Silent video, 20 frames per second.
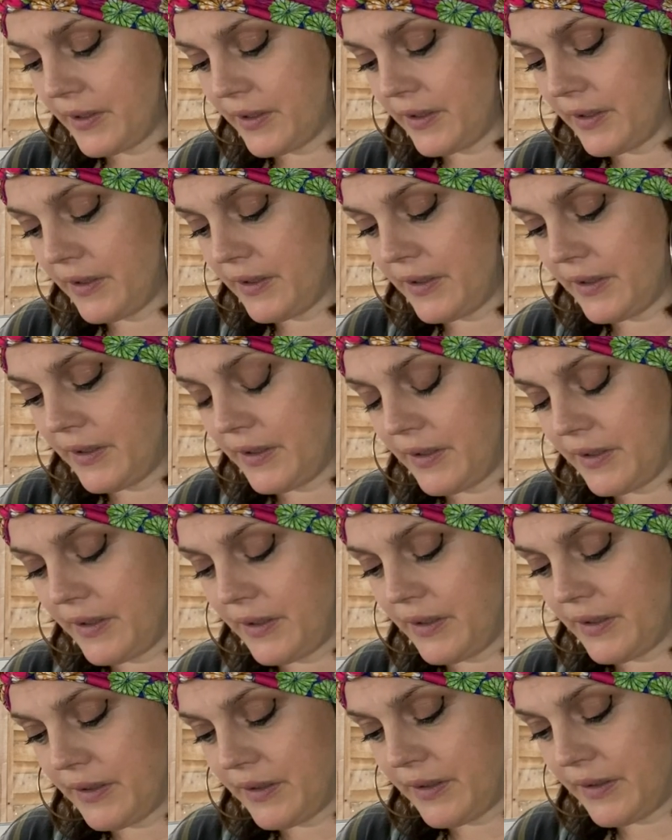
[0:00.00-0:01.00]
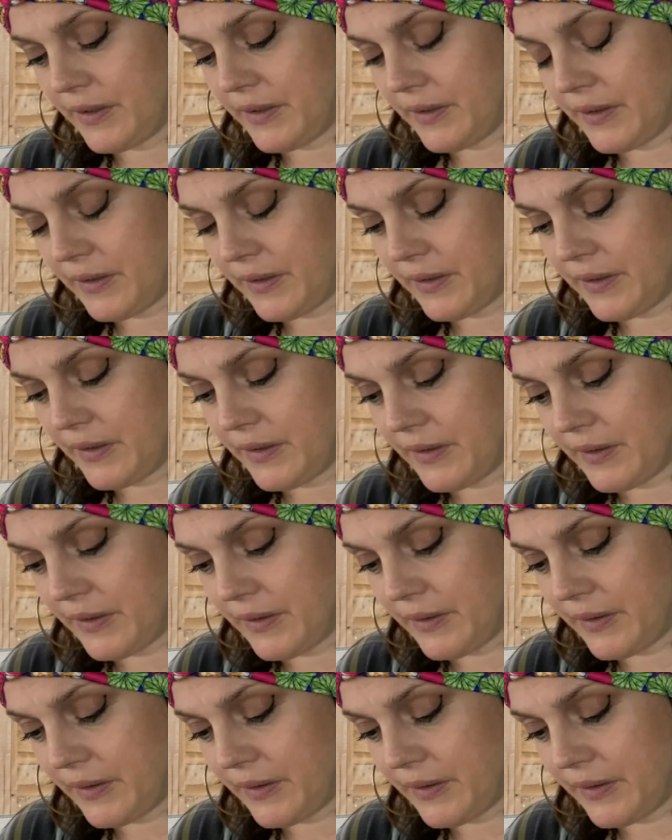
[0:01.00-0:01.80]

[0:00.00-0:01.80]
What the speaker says: Nothing is said.